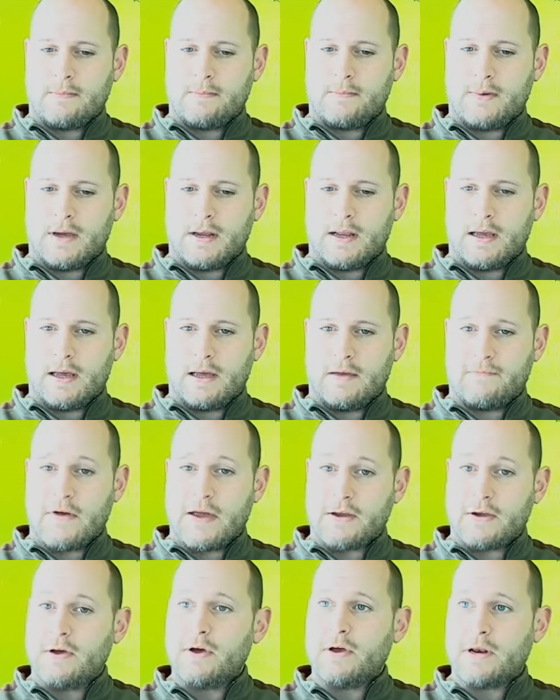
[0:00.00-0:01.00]
But if
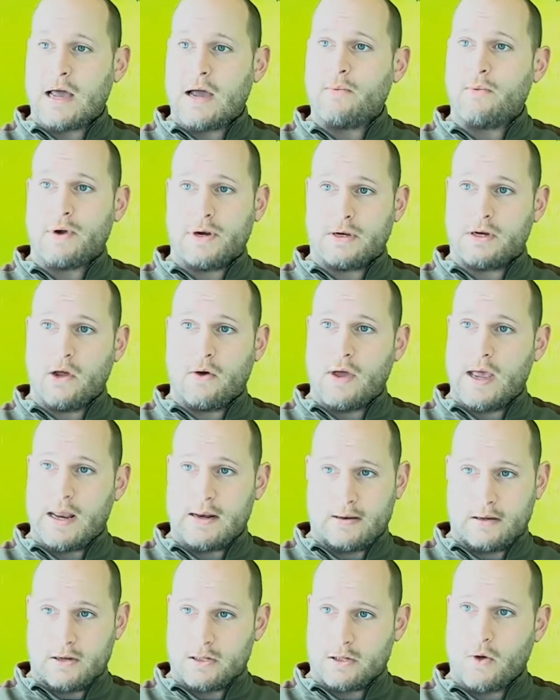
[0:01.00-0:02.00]
I could, I would go
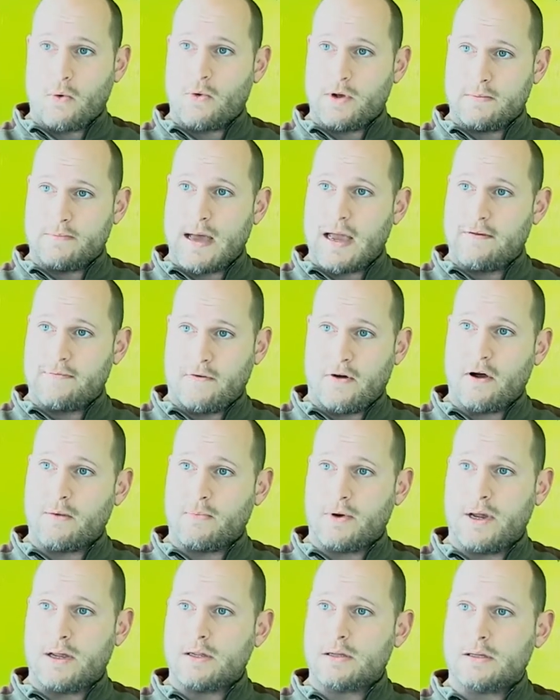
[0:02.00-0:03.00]
ahead and just always buy
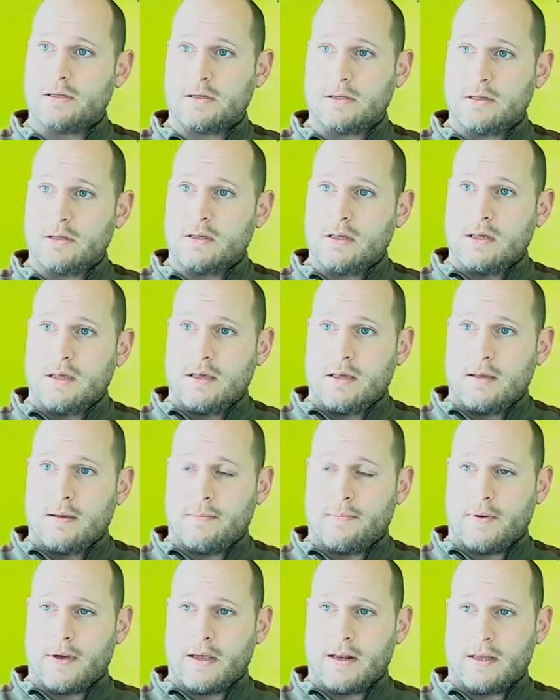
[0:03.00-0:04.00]
farm raised.
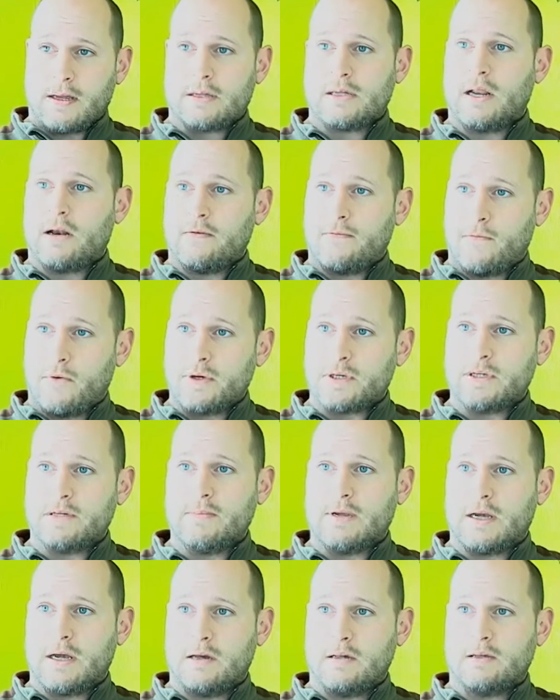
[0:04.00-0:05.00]
But like I said,
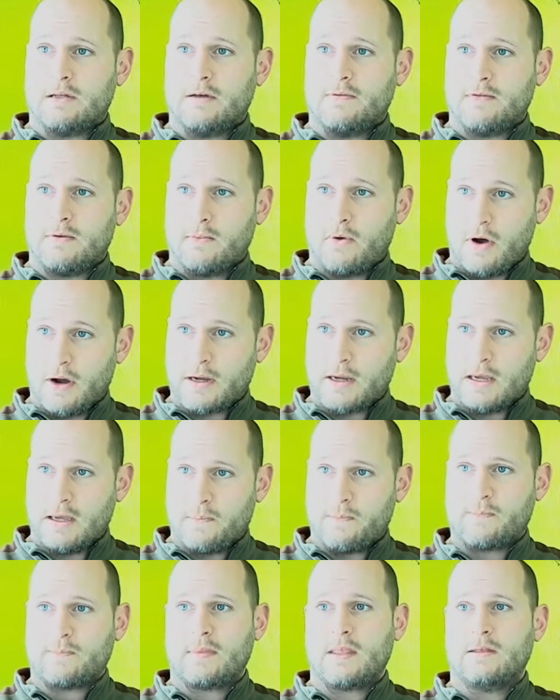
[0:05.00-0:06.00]
unfortunately, because of the
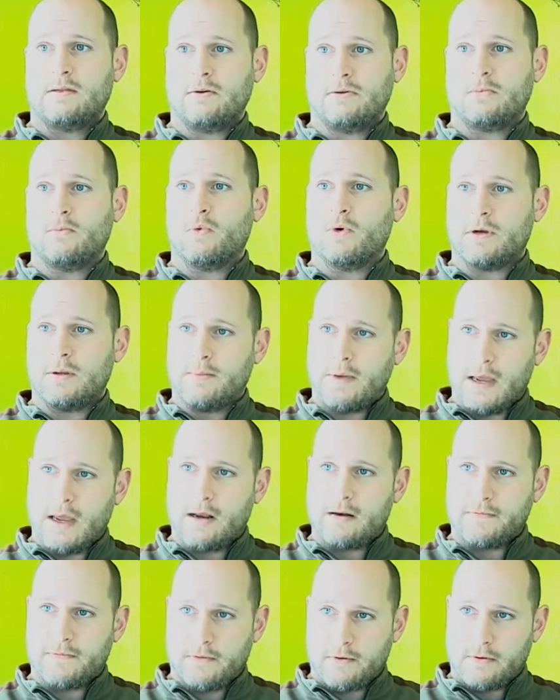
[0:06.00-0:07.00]
market, there's more
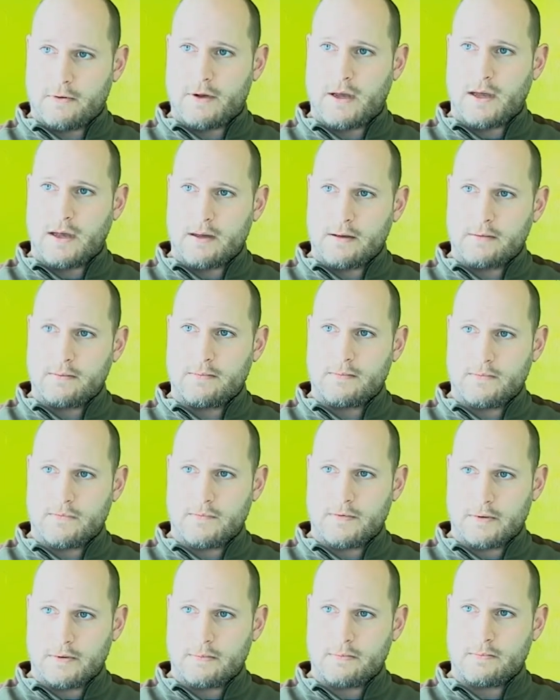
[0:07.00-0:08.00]
demand for
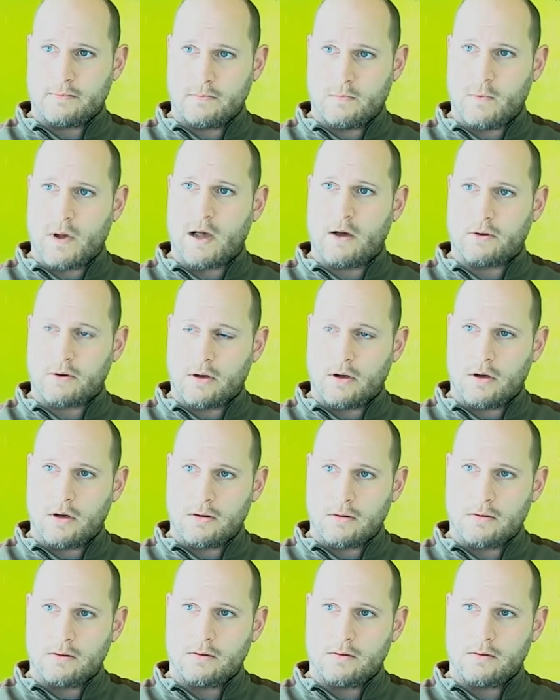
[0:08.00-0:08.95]
wild caught.